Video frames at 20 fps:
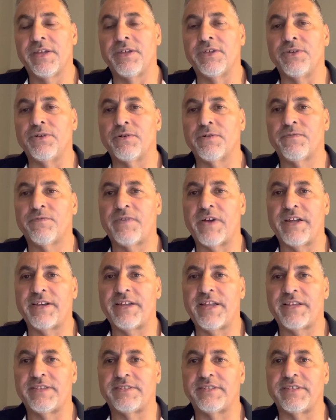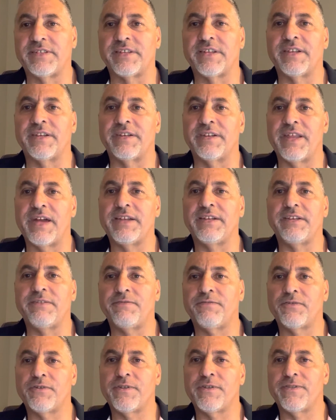You're financing
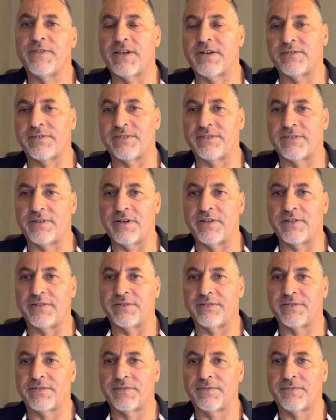$94,000.